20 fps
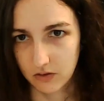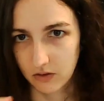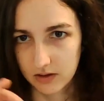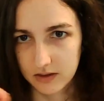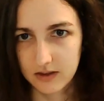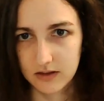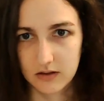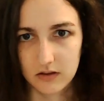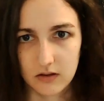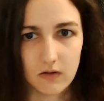So
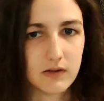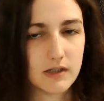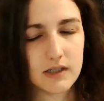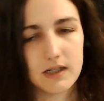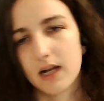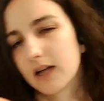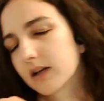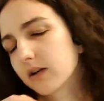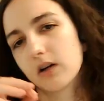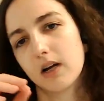all these
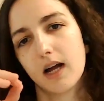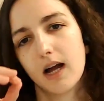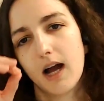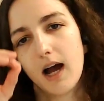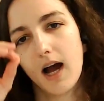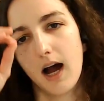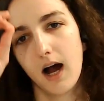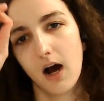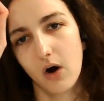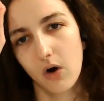notes, like
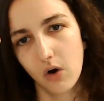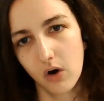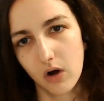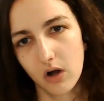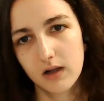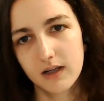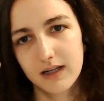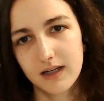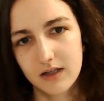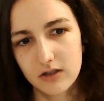
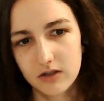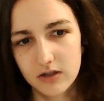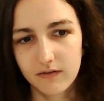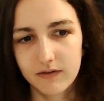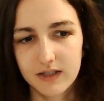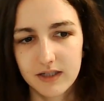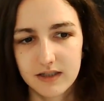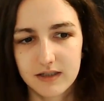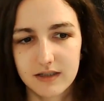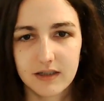all each
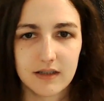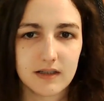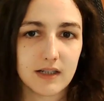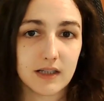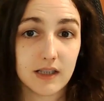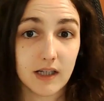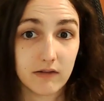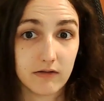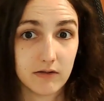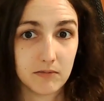of these
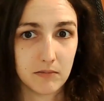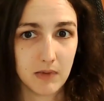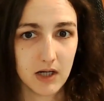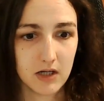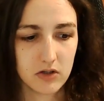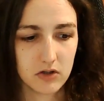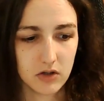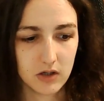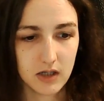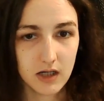things that I've been
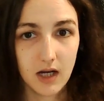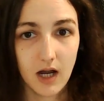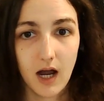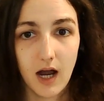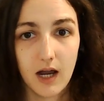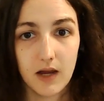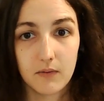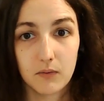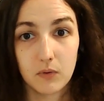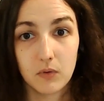mentioning,
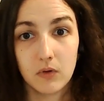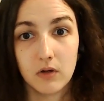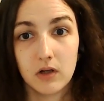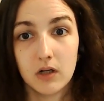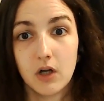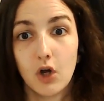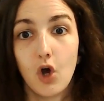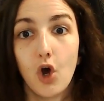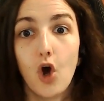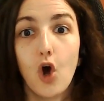I
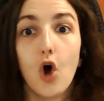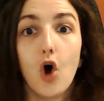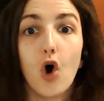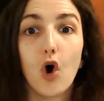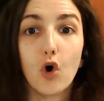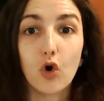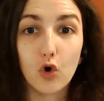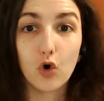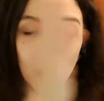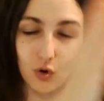will
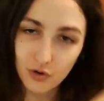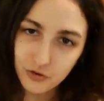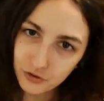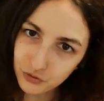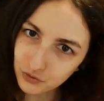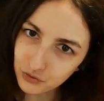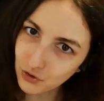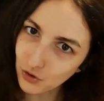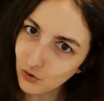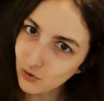go
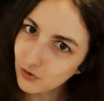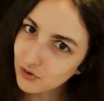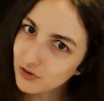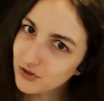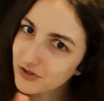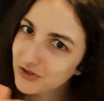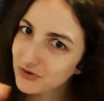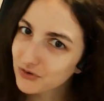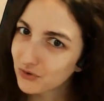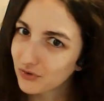through the
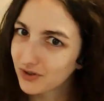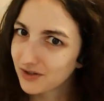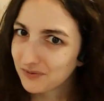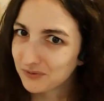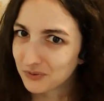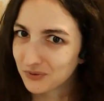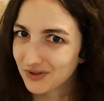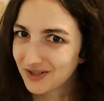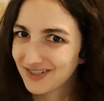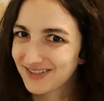whole
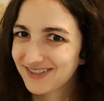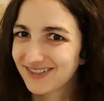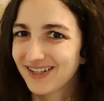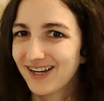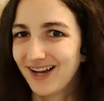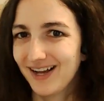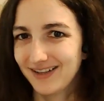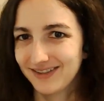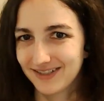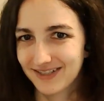storyboard
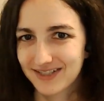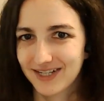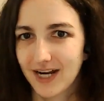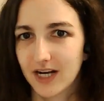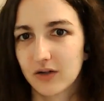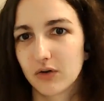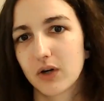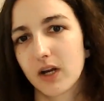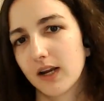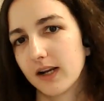and
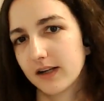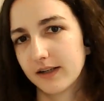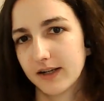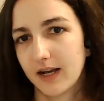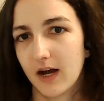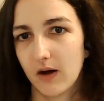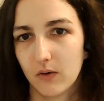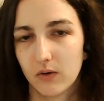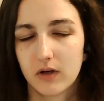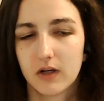decide, okay,
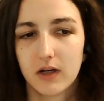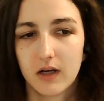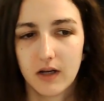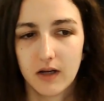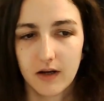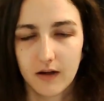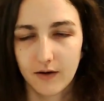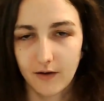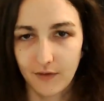now